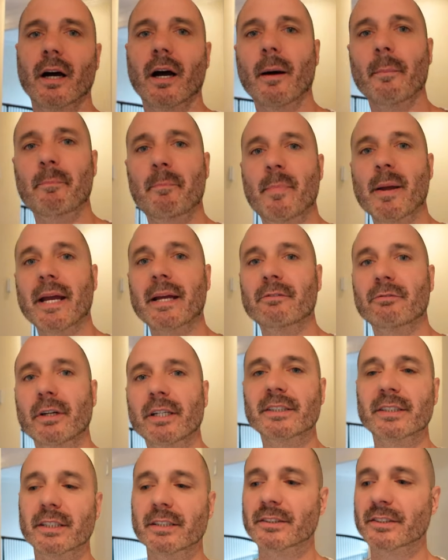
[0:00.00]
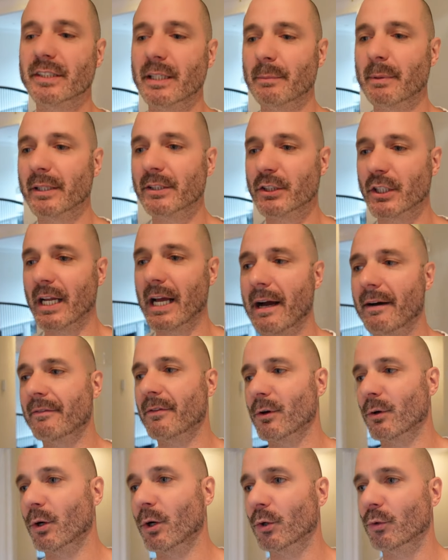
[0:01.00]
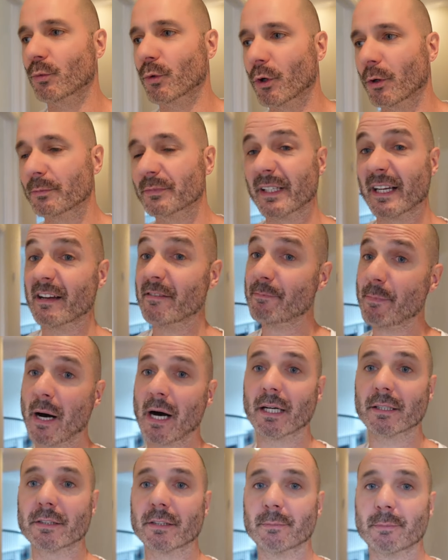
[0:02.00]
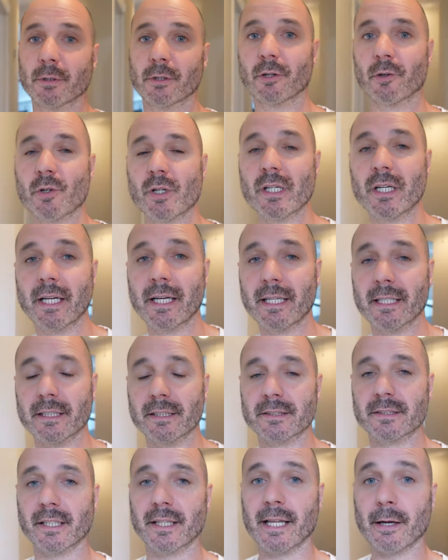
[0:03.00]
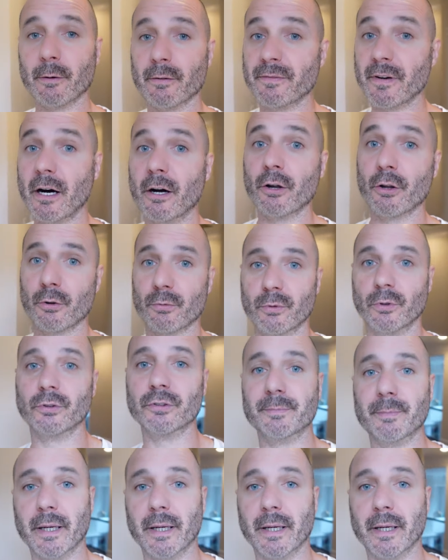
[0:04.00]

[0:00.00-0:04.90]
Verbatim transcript: A big reason siblings should have their own rooms, if possible, is they will follow the rules